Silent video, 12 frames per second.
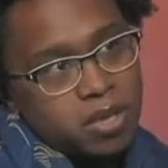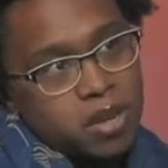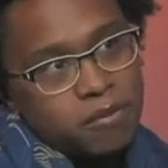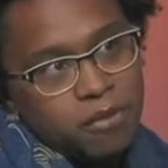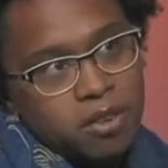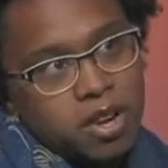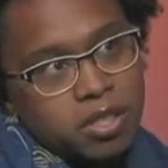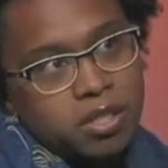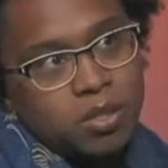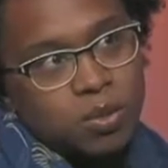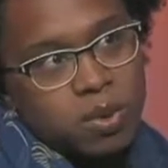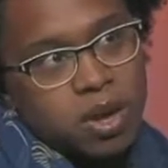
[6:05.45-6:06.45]
time for us
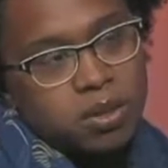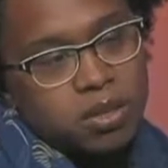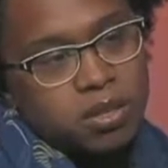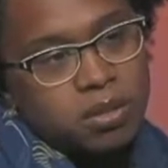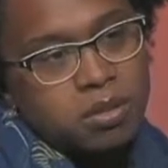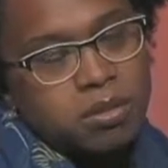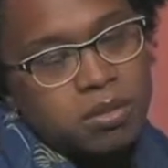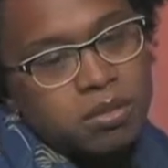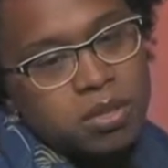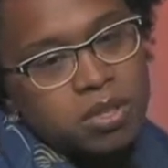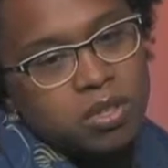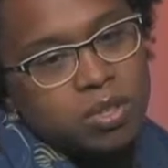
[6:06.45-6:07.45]
as well to
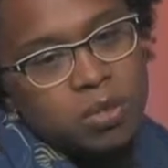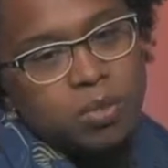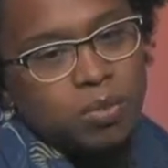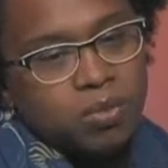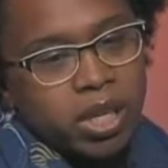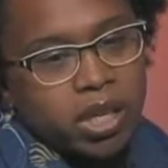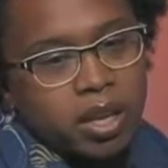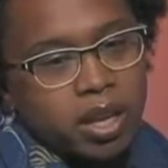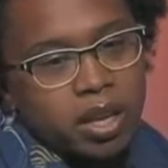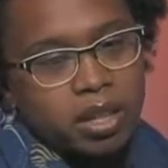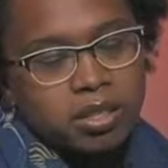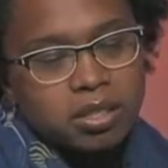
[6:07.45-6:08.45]
do the
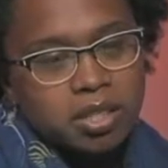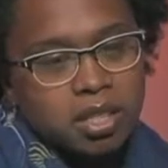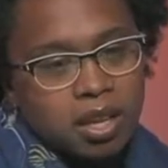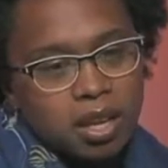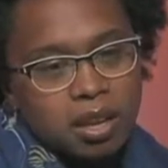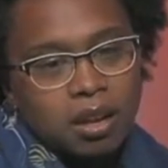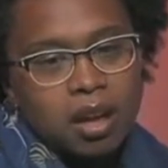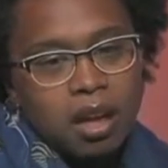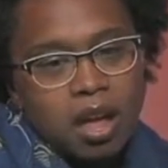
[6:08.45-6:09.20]
reading, sitting